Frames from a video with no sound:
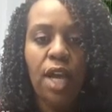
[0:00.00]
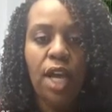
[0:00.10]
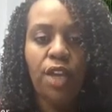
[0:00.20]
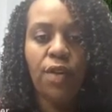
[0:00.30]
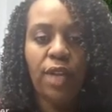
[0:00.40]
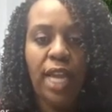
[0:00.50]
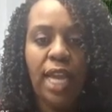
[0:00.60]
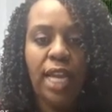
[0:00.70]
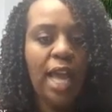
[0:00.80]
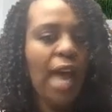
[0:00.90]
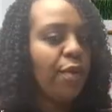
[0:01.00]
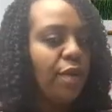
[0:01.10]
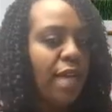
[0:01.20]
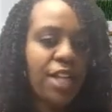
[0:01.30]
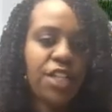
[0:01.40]
You can edit. I will
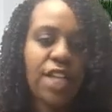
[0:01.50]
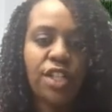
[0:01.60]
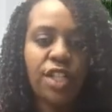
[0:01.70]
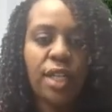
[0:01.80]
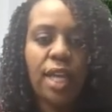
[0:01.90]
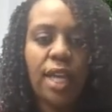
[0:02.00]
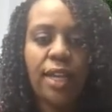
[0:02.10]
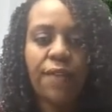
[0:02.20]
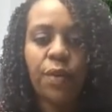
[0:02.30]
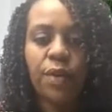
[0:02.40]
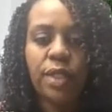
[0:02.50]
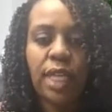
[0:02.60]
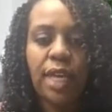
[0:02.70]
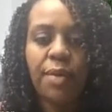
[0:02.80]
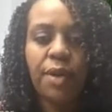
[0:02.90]
not change it. I definitely want to
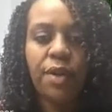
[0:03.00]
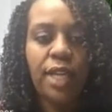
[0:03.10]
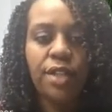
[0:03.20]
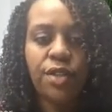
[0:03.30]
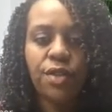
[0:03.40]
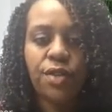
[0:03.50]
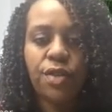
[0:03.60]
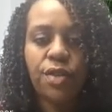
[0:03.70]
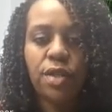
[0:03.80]
keep it on Eastern.